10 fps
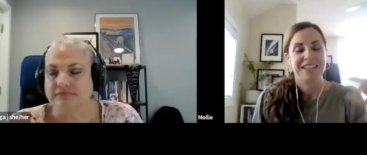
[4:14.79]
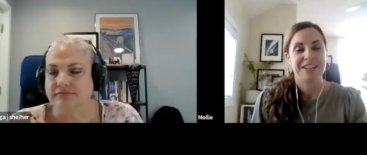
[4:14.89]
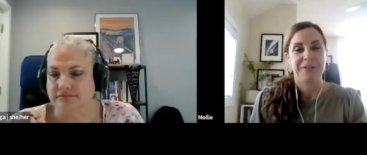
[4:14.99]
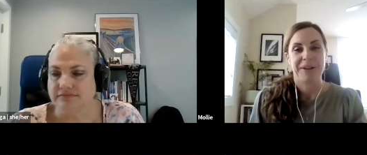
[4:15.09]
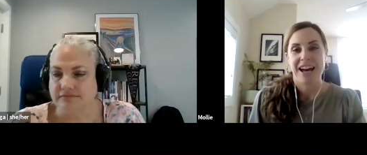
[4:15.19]

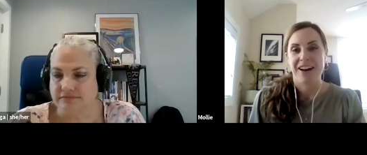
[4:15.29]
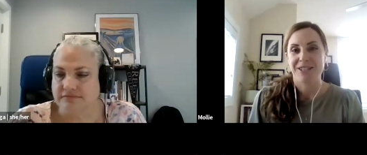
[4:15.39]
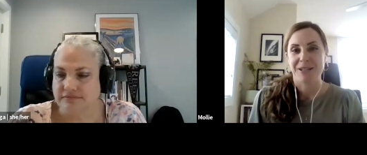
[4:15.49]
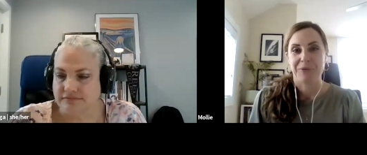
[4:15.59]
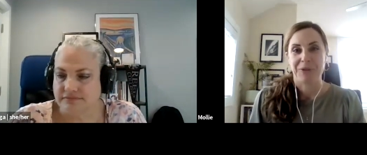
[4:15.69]
Speaker 1: Mm-hmm. And we
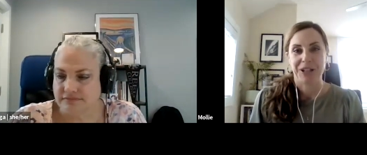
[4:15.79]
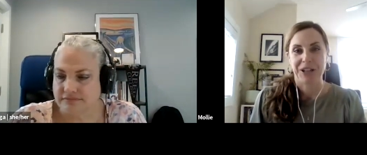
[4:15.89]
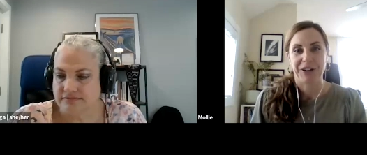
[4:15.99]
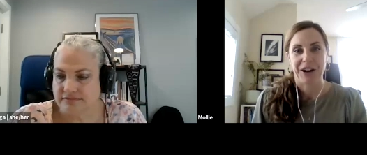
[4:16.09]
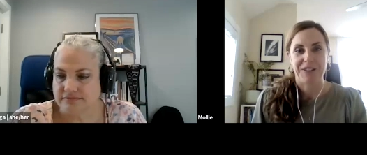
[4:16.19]
have some
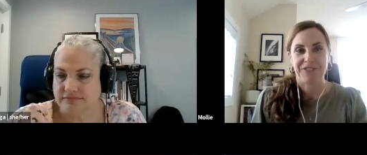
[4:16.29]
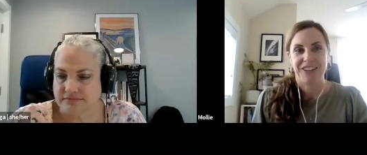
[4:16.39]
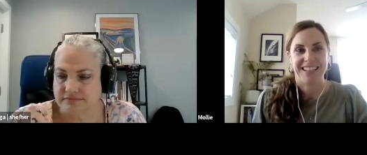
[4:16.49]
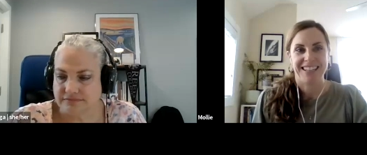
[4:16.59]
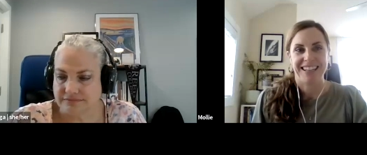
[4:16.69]
really great
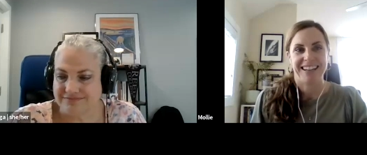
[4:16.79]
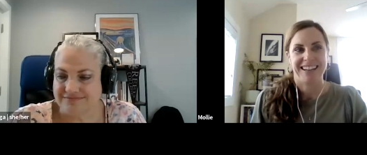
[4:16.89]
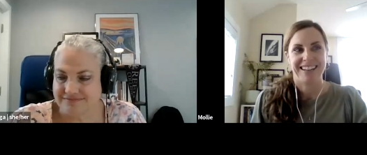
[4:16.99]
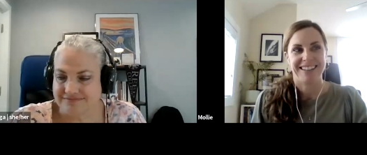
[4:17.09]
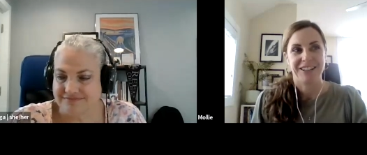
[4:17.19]
fit
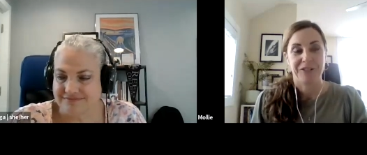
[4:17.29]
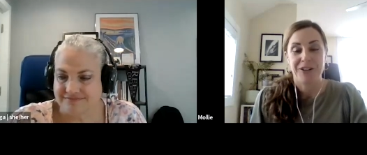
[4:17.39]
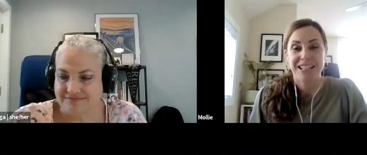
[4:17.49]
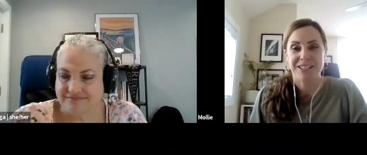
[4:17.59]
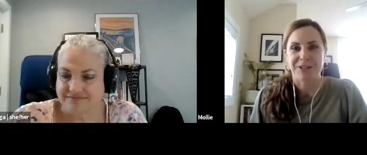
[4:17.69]
uh,
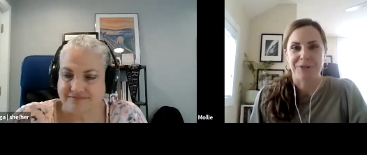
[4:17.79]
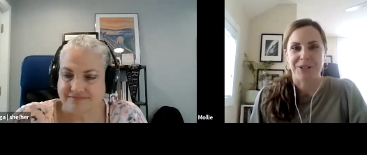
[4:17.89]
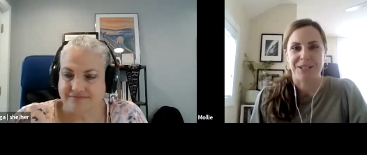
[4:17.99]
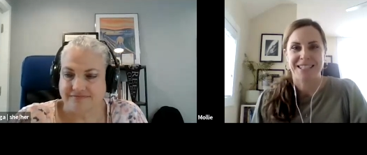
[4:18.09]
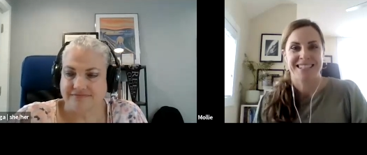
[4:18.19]
reach
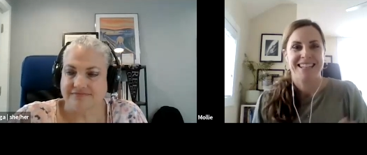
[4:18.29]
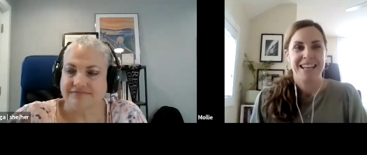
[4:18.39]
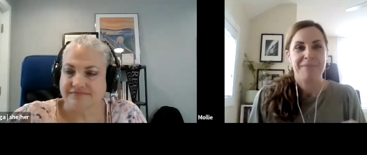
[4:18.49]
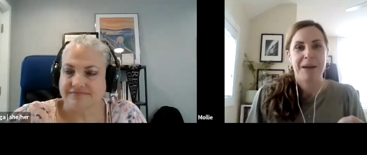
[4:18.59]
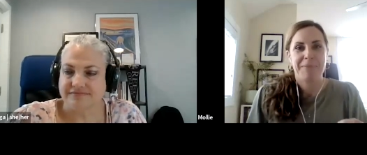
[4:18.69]
schools
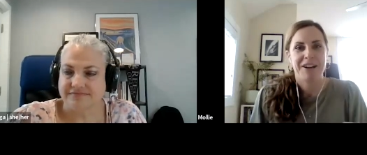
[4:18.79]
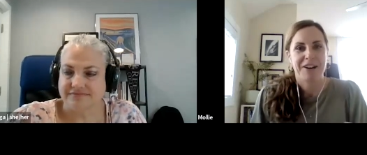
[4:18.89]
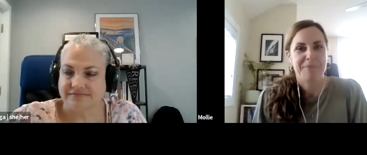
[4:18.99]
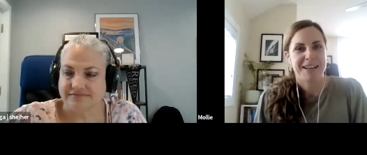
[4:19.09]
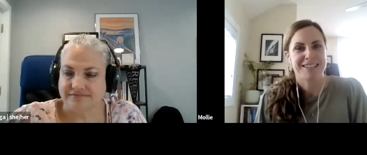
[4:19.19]
maybe
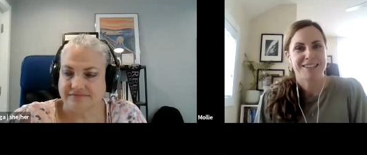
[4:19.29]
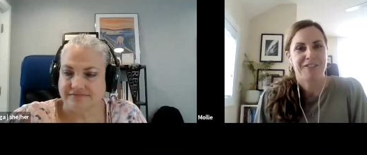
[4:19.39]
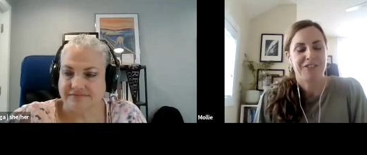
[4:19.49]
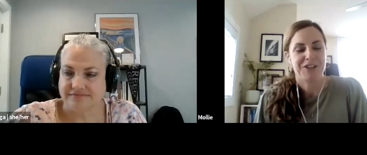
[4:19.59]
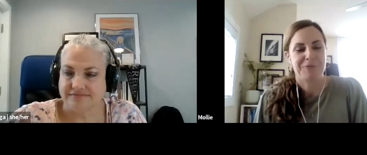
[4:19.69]
our best
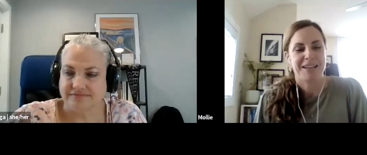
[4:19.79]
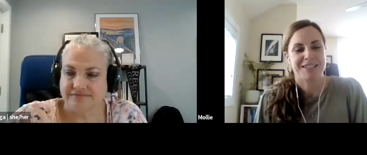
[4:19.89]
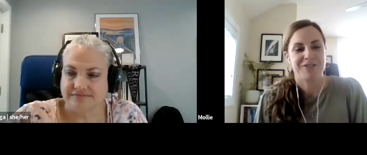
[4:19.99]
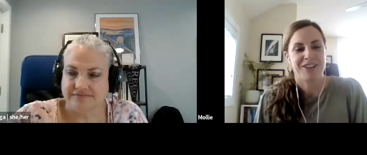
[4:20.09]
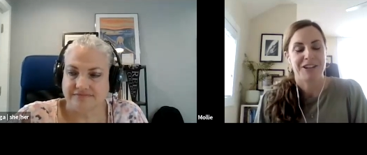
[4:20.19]
a few
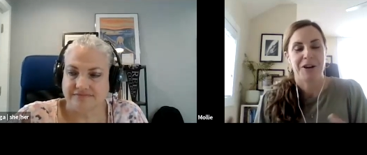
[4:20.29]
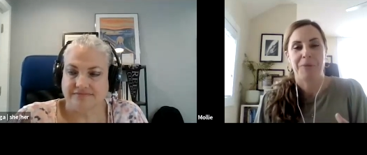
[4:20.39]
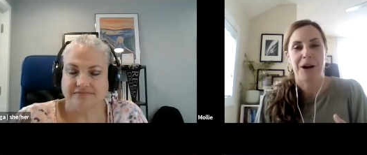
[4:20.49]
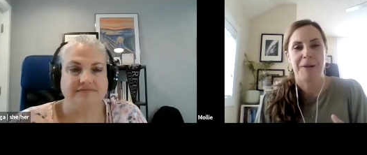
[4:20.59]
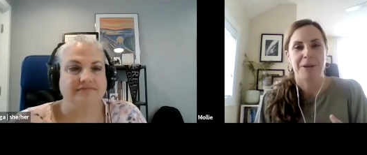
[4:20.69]
best fit no
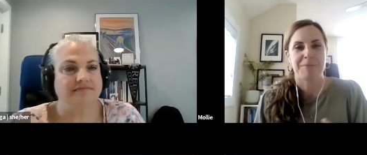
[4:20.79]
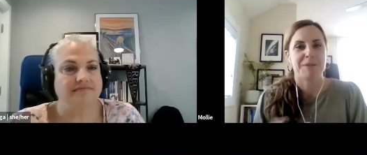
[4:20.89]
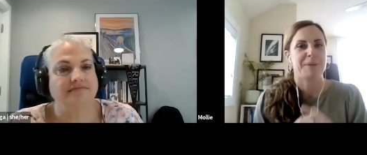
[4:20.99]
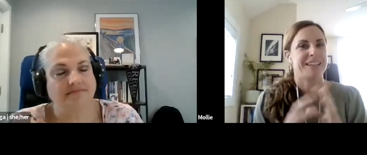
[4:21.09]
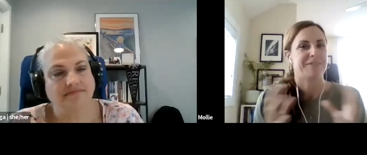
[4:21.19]

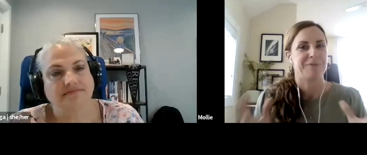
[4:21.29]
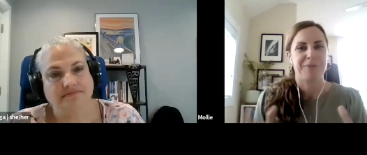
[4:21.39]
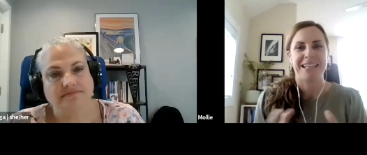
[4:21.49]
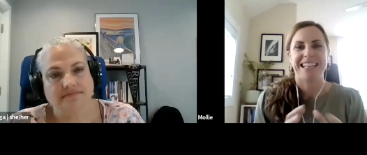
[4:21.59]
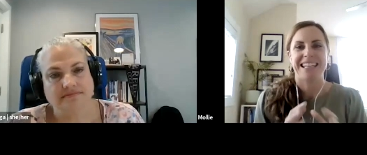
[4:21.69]
problems but
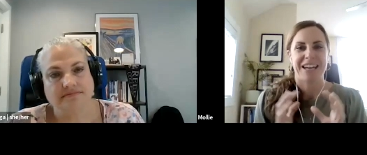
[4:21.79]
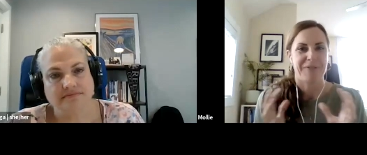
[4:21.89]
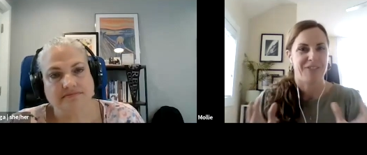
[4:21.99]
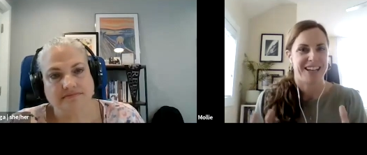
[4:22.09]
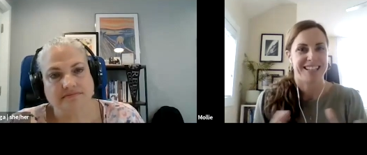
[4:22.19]
we need
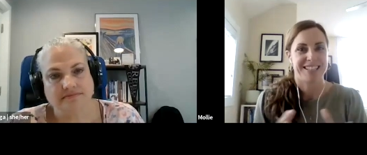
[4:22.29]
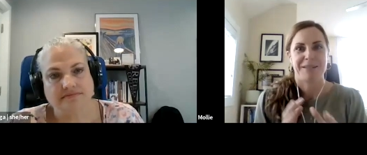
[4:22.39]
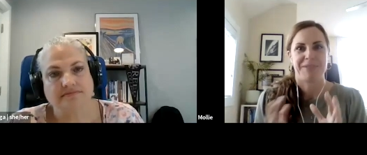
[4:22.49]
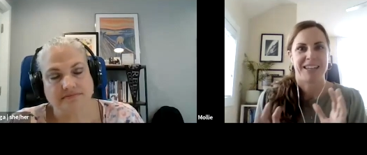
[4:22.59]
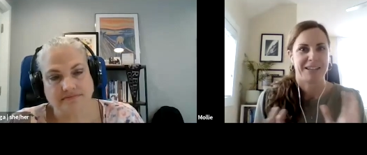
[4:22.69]
help finding
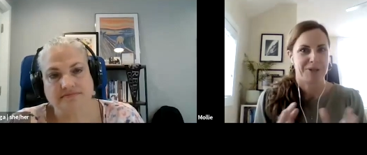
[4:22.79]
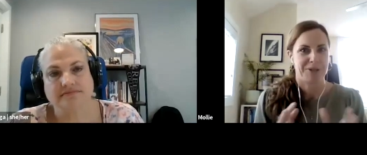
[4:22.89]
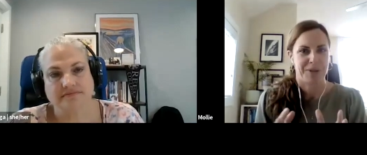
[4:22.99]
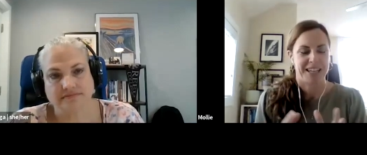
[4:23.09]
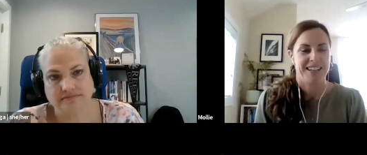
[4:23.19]
something in
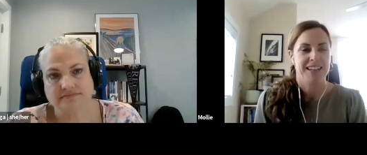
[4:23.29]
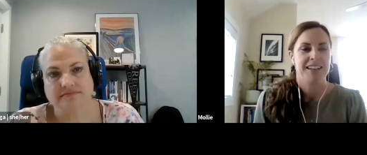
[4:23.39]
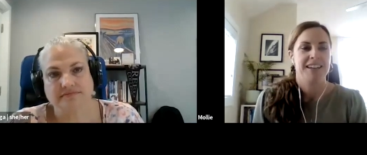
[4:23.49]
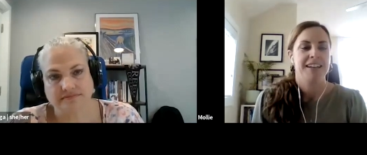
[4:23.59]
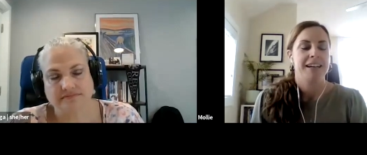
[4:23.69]
between
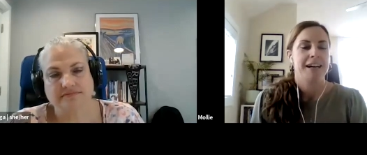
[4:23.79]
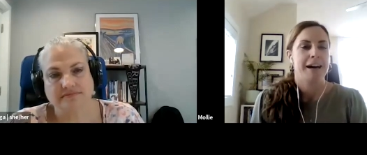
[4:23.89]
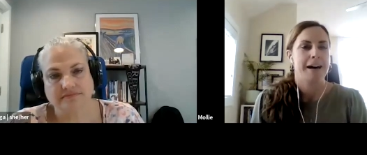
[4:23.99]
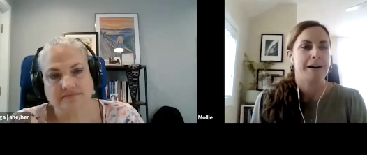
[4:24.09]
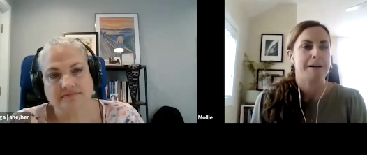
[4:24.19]

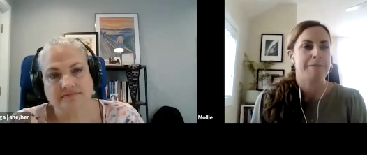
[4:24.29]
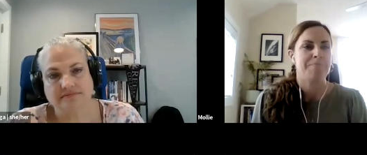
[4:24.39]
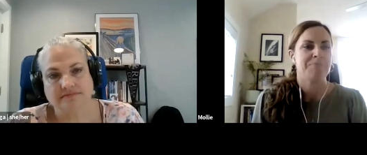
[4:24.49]
um,